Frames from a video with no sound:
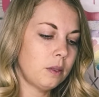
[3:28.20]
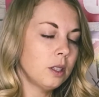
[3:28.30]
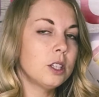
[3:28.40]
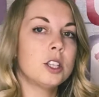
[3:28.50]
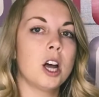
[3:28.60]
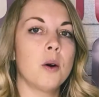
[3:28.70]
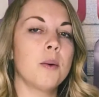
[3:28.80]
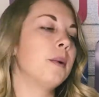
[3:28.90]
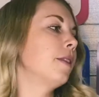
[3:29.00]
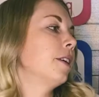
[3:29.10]
So
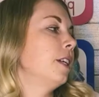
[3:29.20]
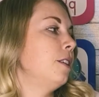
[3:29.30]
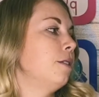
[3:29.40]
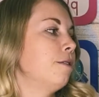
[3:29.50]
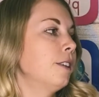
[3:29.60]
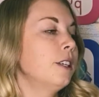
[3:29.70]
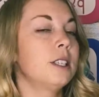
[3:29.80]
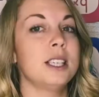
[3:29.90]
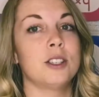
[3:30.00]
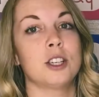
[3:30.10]
what they're going to do first
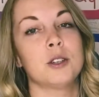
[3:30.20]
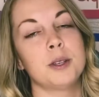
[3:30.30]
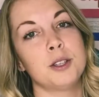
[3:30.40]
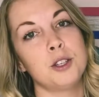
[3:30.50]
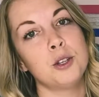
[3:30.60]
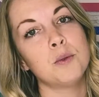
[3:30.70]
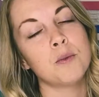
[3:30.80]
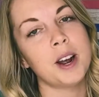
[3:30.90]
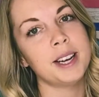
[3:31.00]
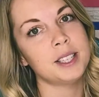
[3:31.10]
is they're going to
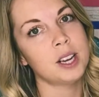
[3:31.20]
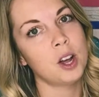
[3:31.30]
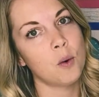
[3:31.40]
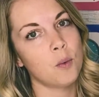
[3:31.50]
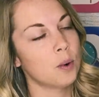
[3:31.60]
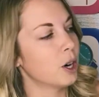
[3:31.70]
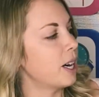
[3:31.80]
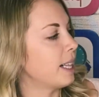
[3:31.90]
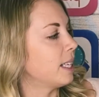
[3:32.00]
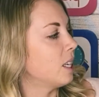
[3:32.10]
write a word at
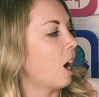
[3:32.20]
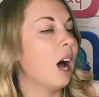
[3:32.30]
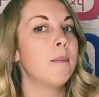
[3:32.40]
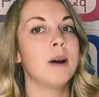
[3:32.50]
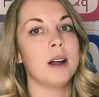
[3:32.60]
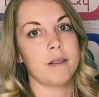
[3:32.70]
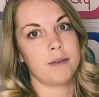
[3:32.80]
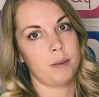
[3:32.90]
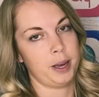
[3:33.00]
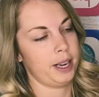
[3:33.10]
the top of the
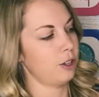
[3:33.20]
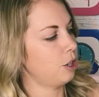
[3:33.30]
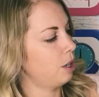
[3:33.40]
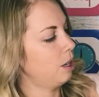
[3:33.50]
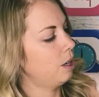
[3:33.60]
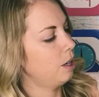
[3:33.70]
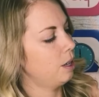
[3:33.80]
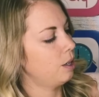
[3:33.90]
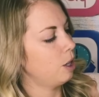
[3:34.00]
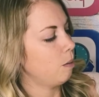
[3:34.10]
page.
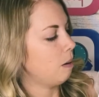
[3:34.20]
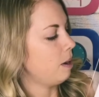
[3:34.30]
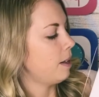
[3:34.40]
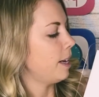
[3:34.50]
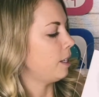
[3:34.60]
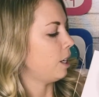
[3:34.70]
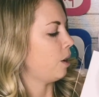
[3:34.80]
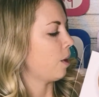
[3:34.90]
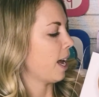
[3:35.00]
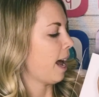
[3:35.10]
So maybe they
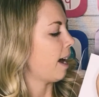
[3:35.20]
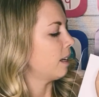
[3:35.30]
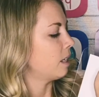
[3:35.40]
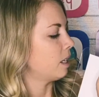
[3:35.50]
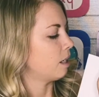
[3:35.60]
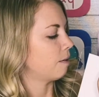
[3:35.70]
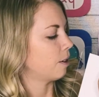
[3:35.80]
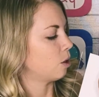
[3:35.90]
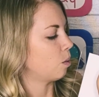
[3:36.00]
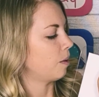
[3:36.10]
do cat is the
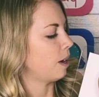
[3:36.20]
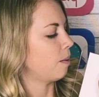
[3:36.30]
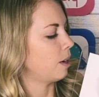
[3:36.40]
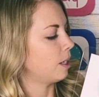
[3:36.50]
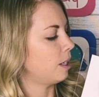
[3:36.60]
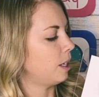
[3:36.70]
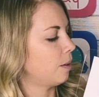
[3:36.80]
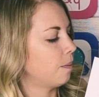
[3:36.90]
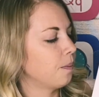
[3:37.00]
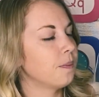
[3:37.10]
first word they want to do.
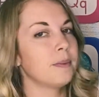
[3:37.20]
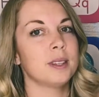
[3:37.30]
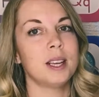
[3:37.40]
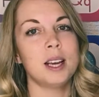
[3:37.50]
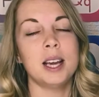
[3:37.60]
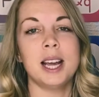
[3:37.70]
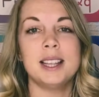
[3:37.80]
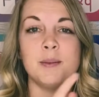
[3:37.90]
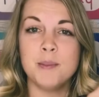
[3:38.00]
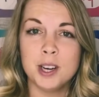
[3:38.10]
In the
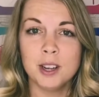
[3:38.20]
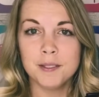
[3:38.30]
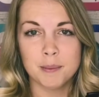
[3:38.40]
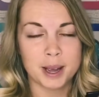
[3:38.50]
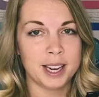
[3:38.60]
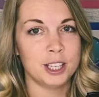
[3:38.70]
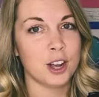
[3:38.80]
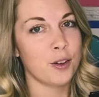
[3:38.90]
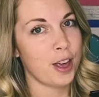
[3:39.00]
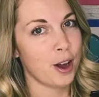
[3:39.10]
middle of the page,
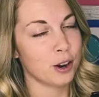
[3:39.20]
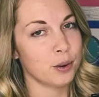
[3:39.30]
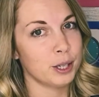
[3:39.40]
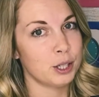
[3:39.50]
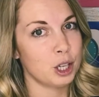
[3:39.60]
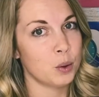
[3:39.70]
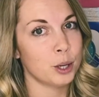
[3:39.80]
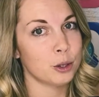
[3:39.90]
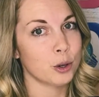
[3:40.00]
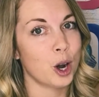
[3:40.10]
they are going to
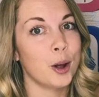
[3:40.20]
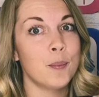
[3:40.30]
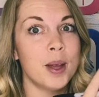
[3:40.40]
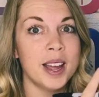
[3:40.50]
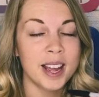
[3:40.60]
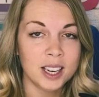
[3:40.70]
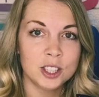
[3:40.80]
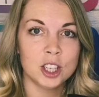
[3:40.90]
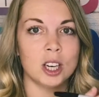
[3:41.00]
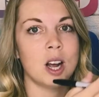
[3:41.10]
draw a
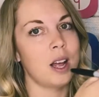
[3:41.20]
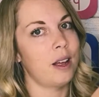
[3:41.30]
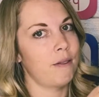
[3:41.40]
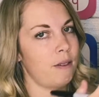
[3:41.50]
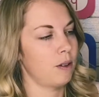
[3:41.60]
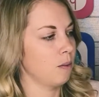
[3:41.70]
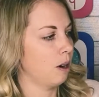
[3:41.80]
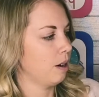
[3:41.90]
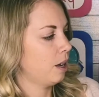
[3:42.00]
picture of the word.